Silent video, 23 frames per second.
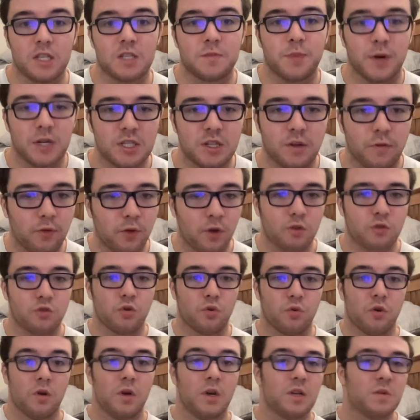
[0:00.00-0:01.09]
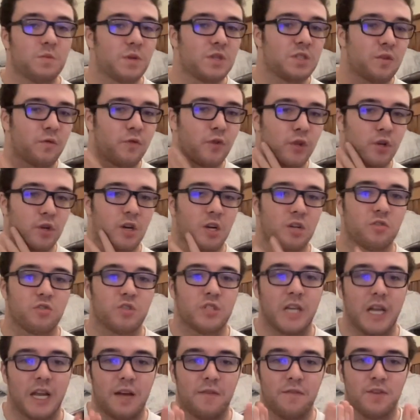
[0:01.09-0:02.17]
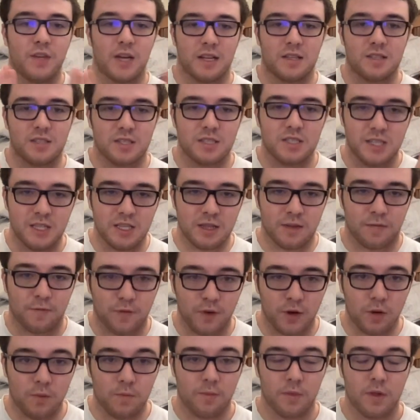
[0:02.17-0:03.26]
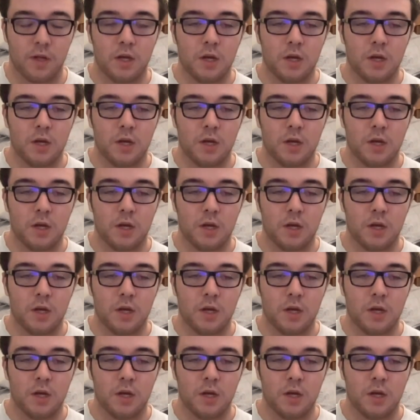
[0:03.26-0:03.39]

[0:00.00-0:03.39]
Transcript: especially for the countries that have yet to see the film.